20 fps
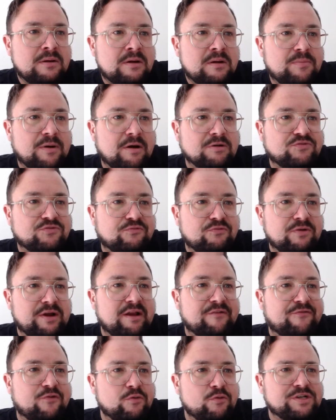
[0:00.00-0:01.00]
But I just really
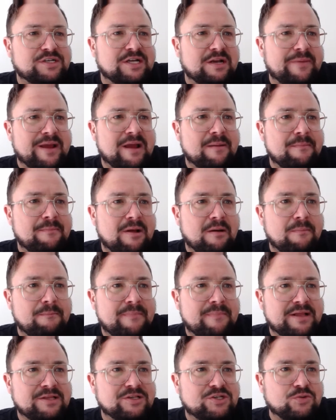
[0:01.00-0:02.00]
thought it was going to be a
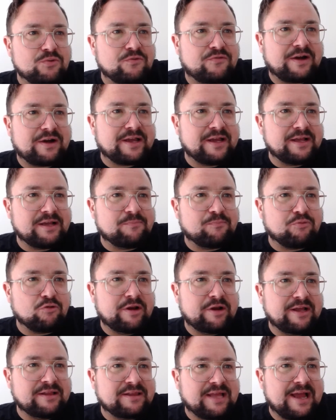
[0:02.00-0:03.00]
mental fucking
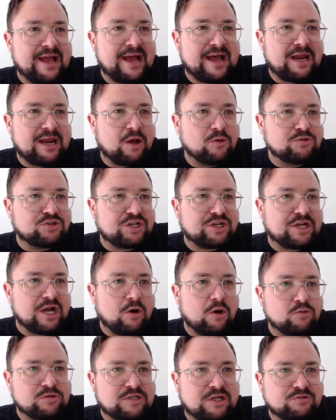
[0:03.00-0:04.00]
brilliant day out. Loads of
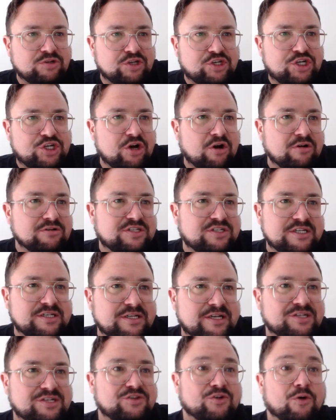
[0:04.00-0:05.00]
goals, loads of chances. And
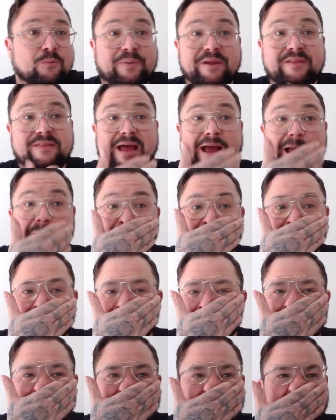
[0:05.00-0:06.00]
it's not been that.
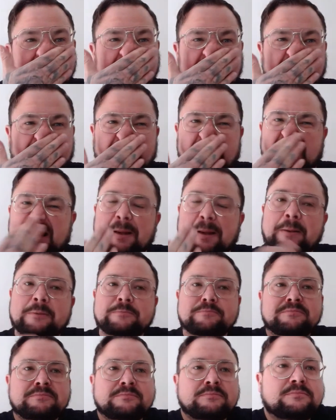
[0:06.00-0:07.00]
It's been
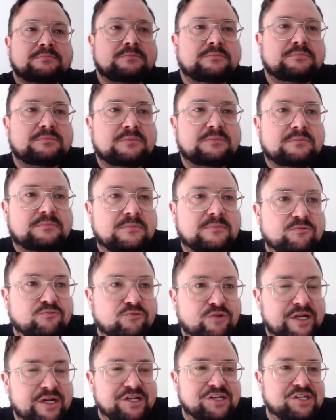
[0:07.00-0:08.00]

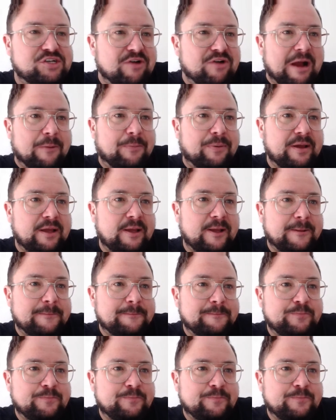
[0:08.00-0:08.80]
really scrappy.